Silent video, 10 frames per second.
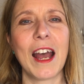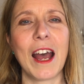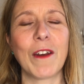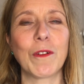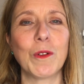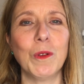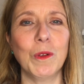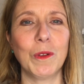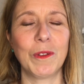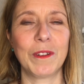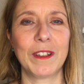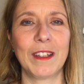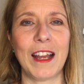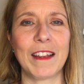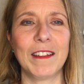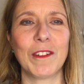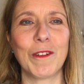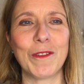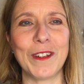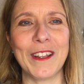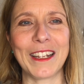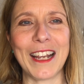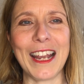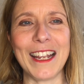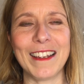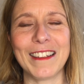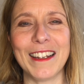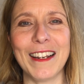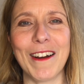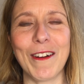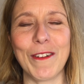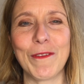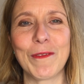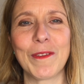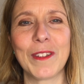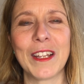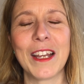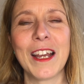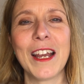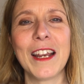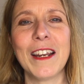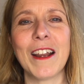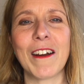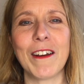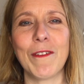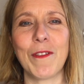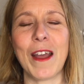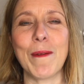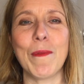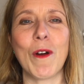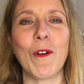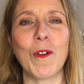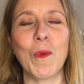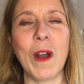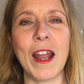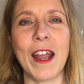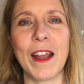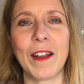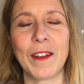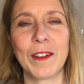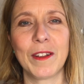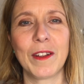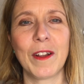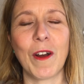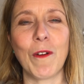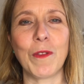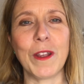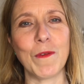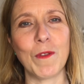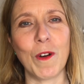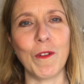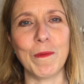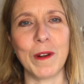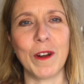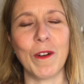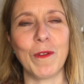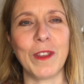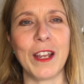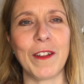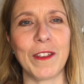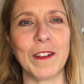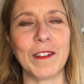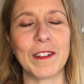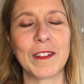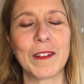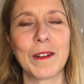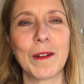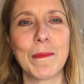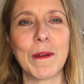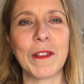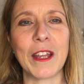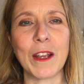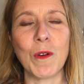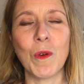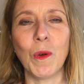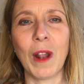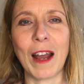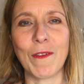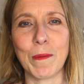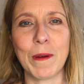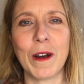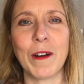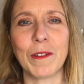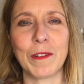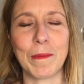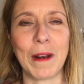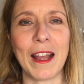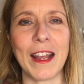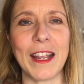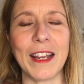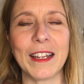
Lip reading: And of course, as is often the case in life, none of them are aware of the involvement of the others, but they all have a part to play.